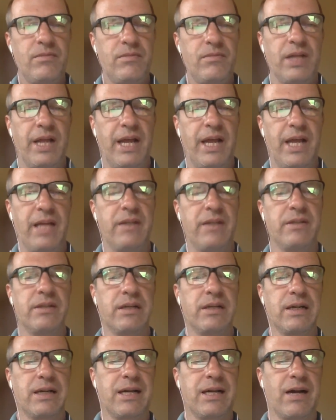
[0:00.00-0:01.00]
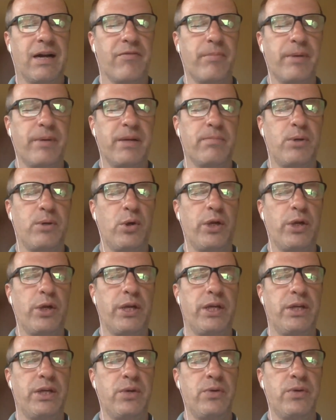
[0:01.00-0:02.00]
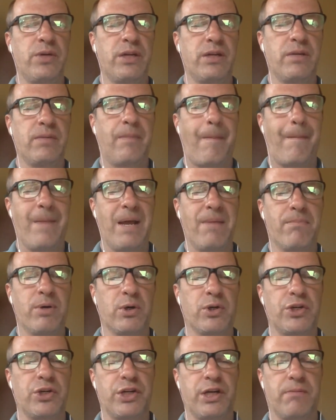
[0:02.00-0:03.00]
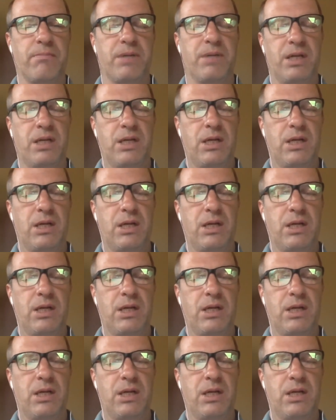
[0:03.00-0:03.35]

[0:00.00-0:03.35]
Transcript: in government employee union membership